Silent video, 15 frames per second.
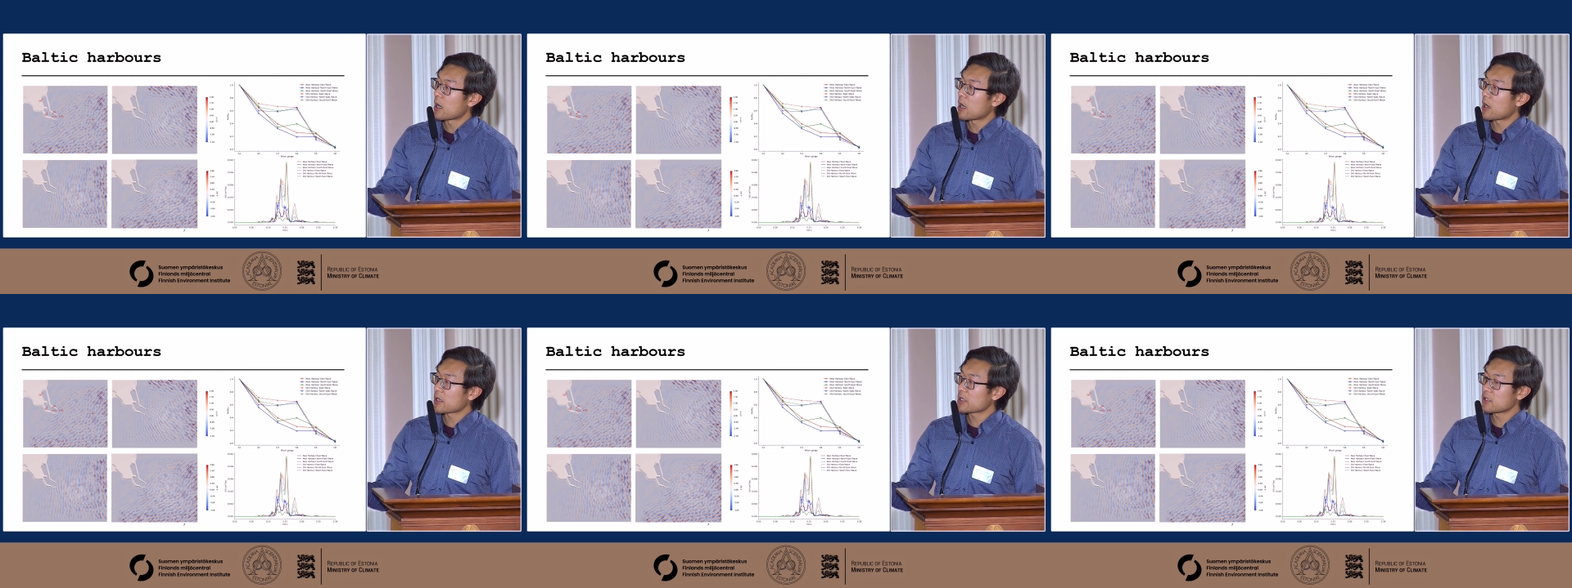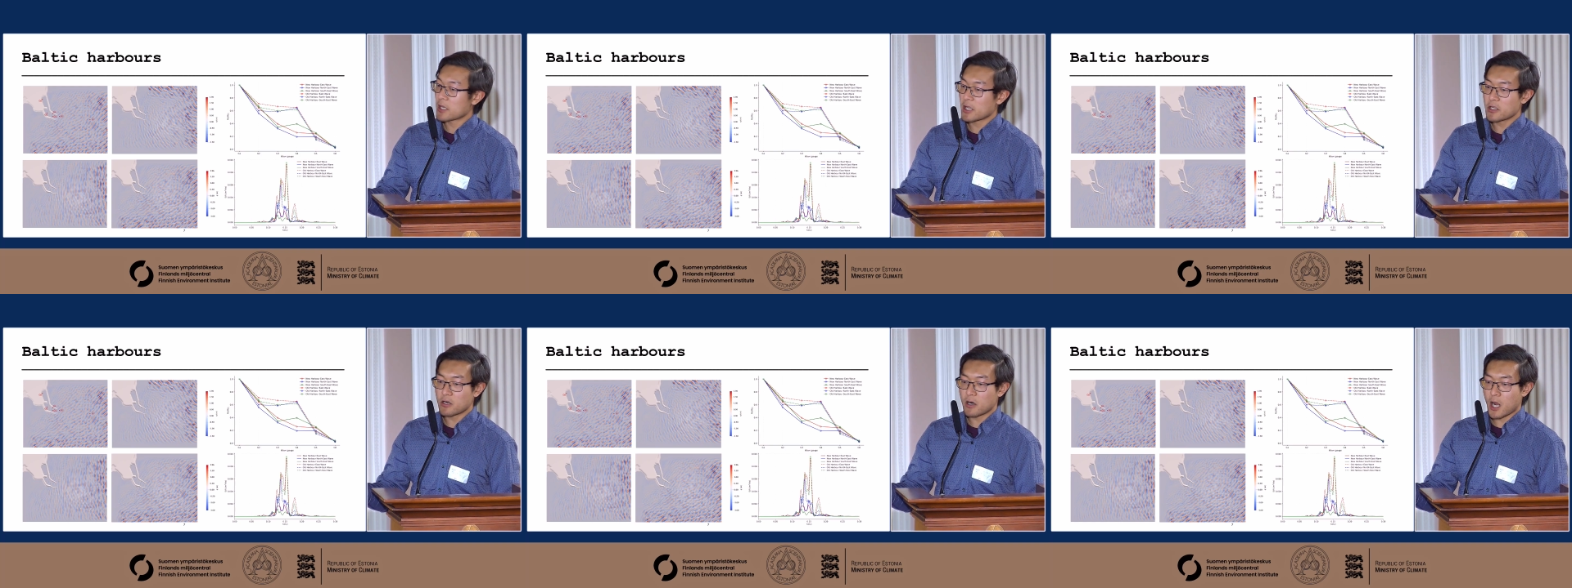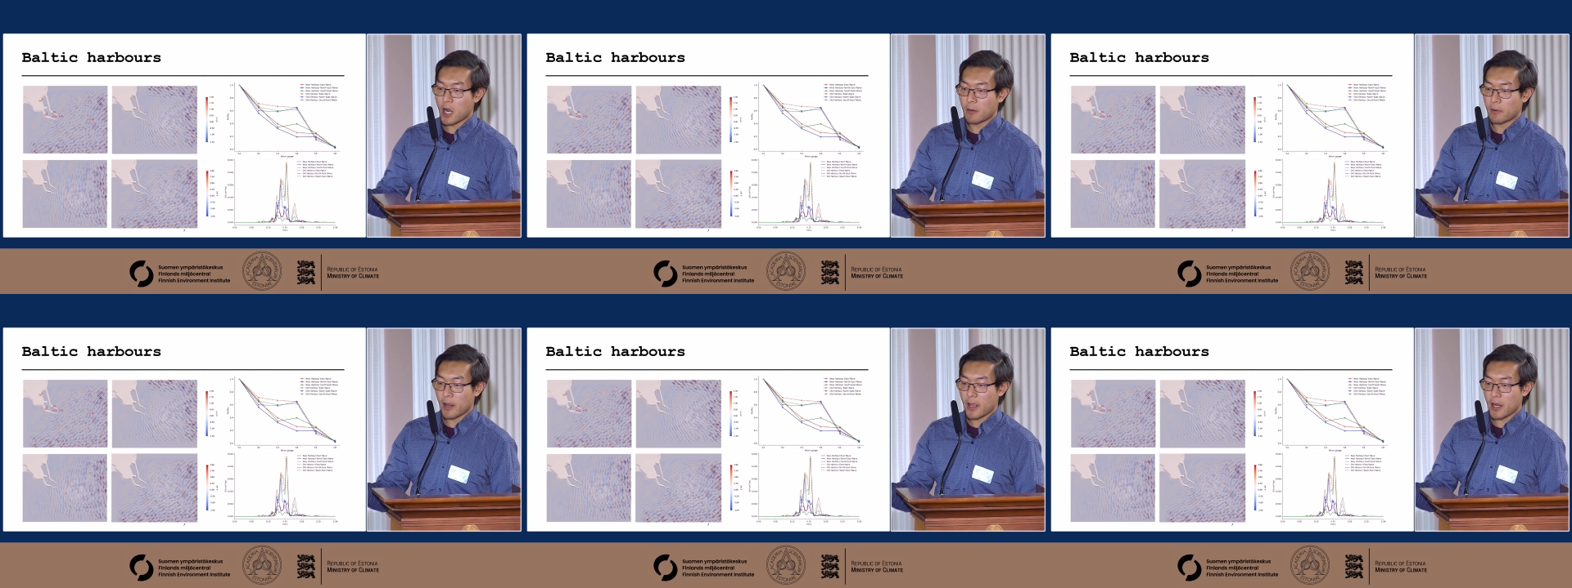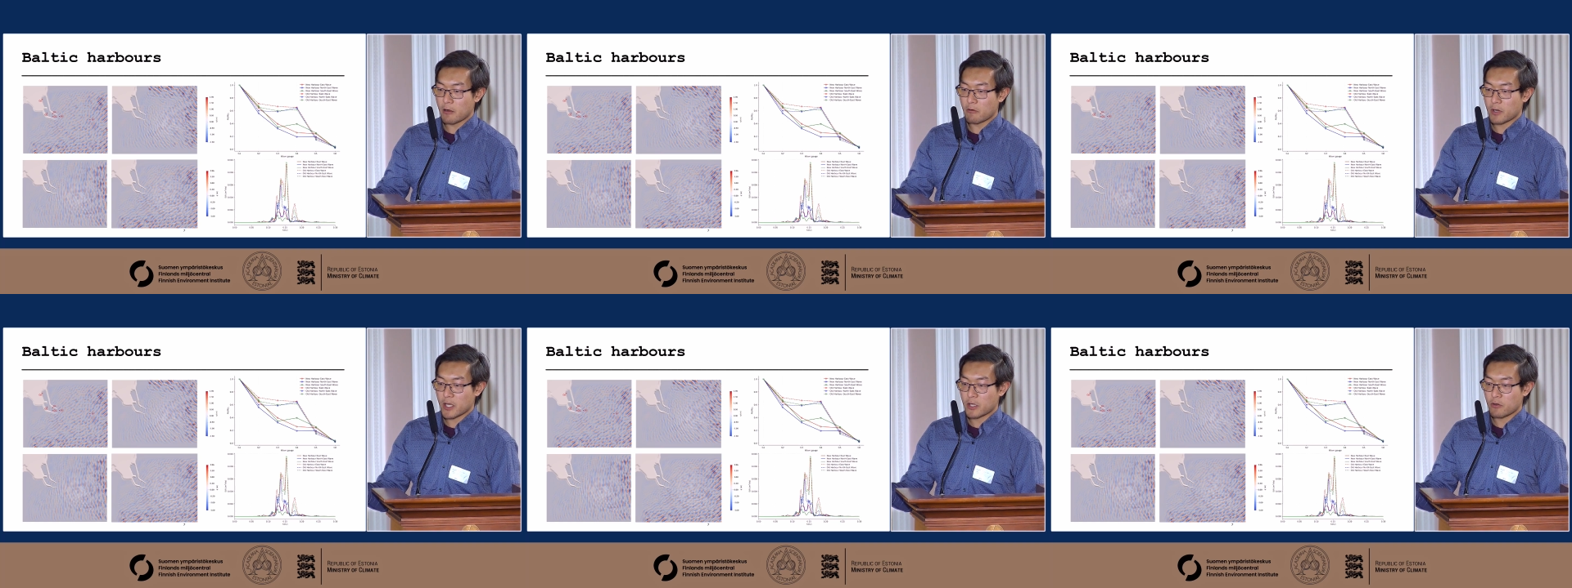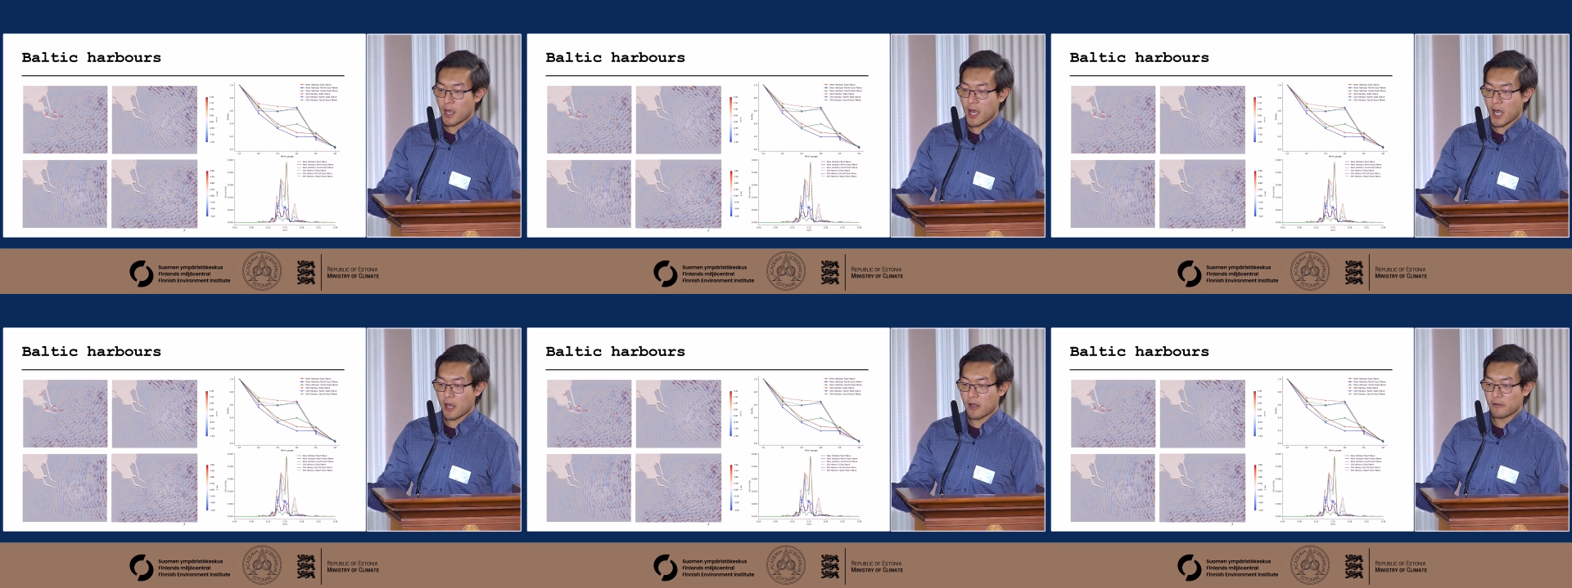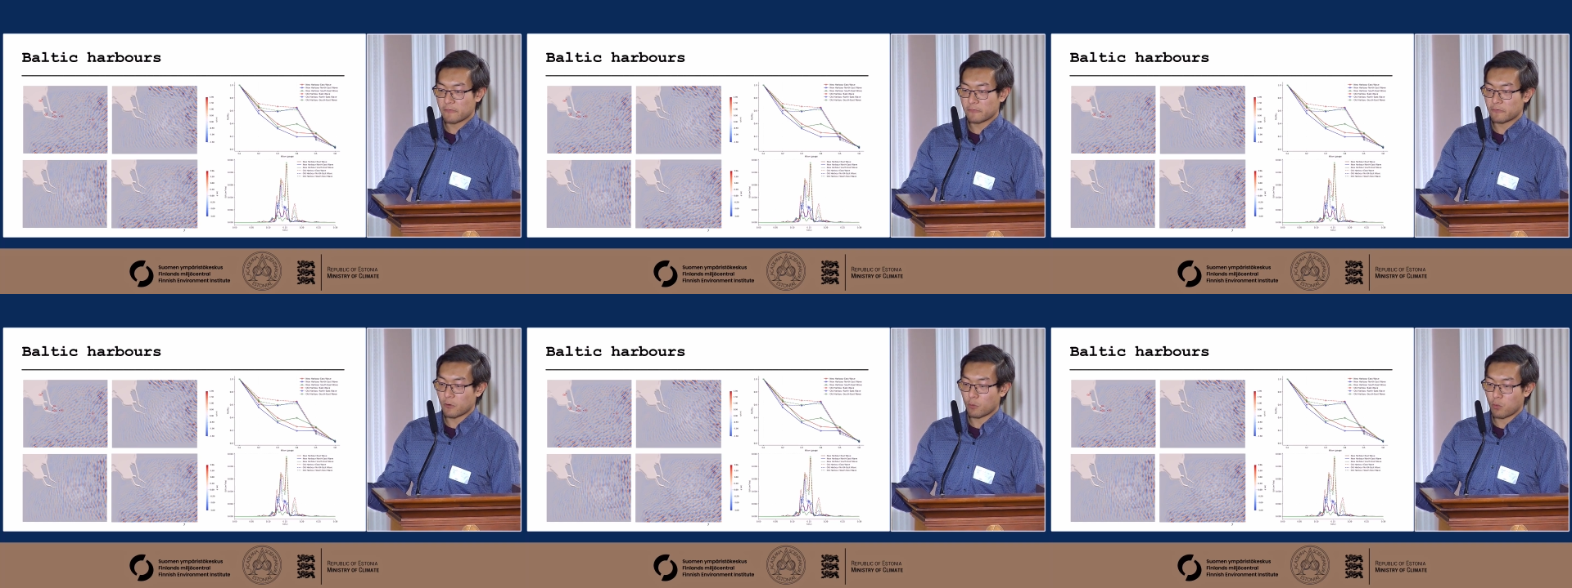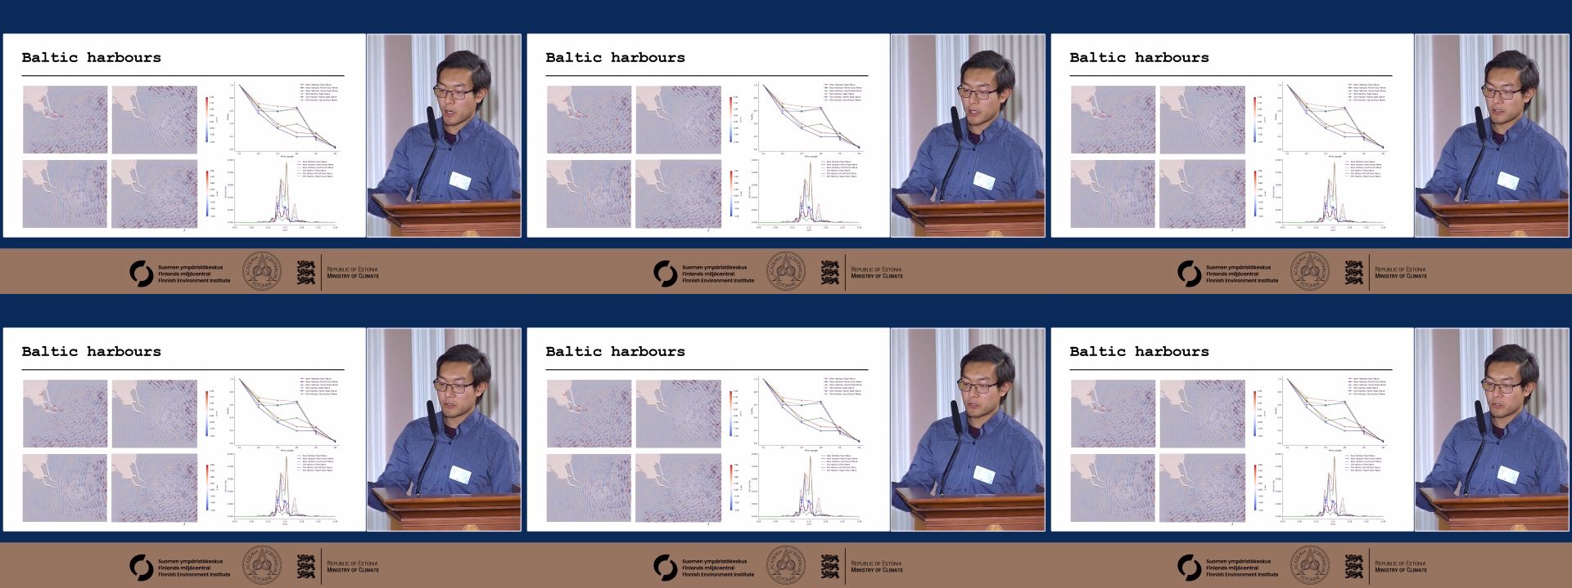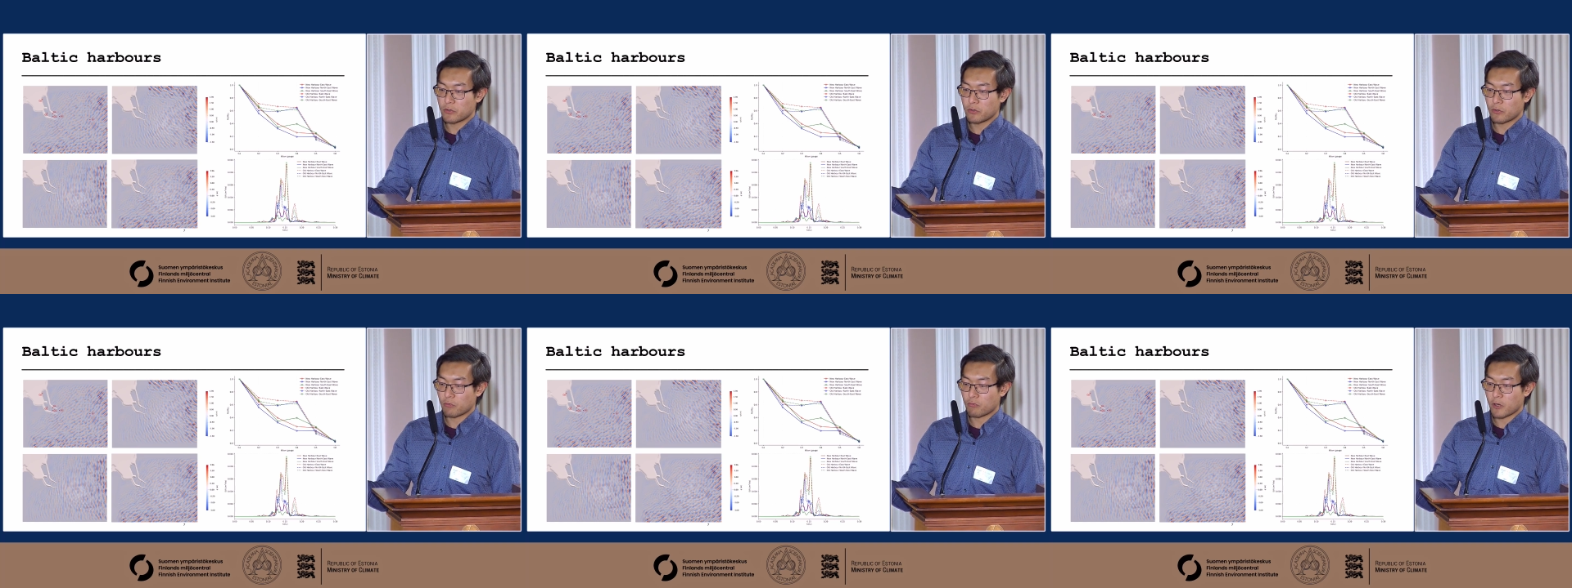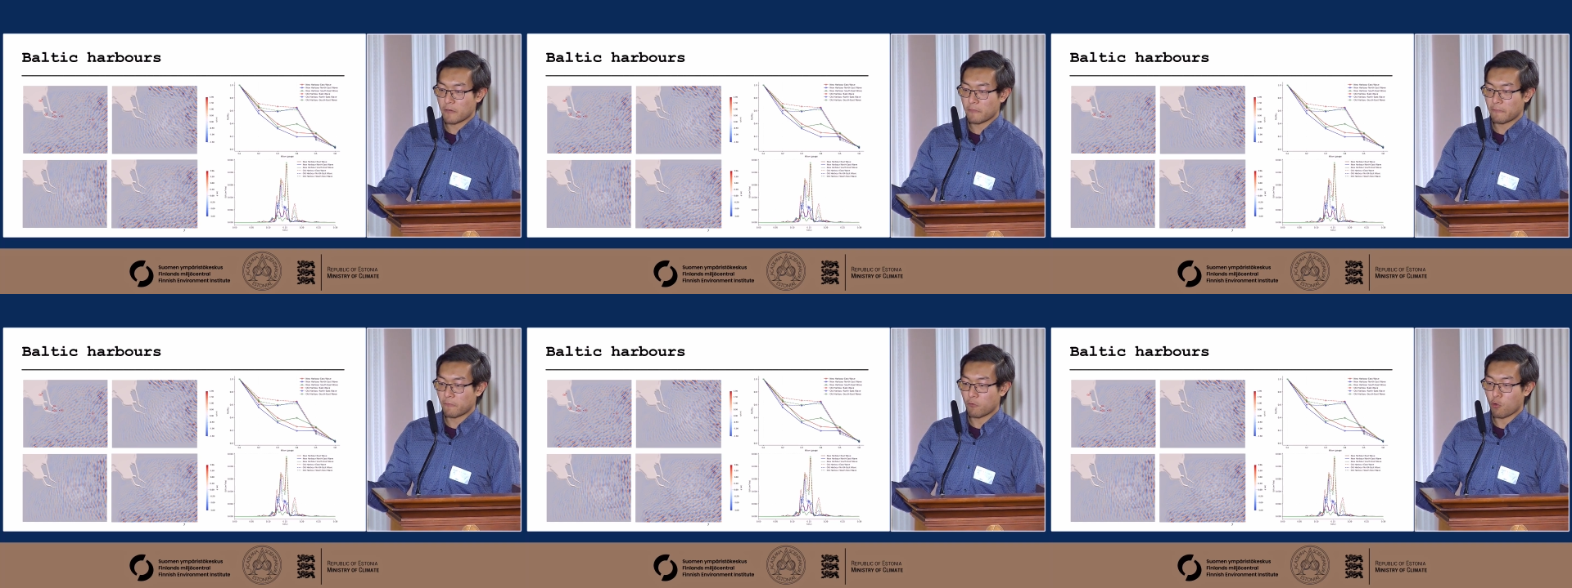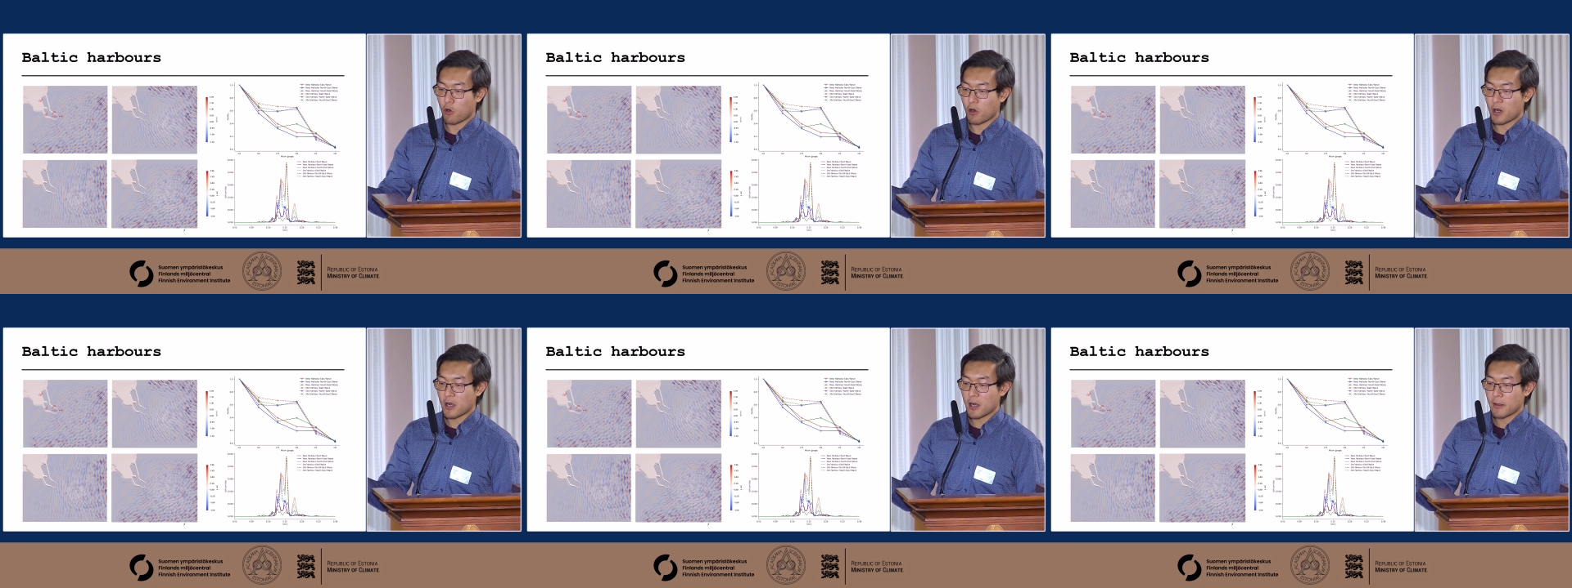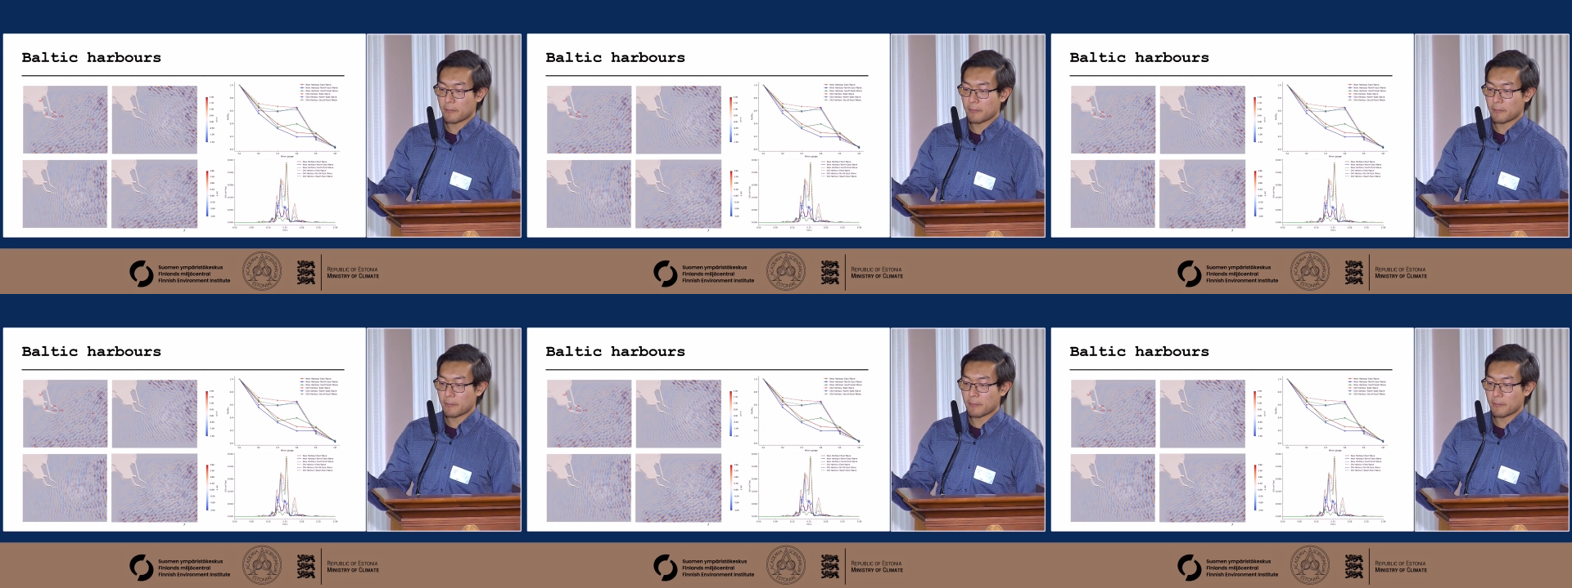In the inner harbor area, you have 1, 2, 3, 4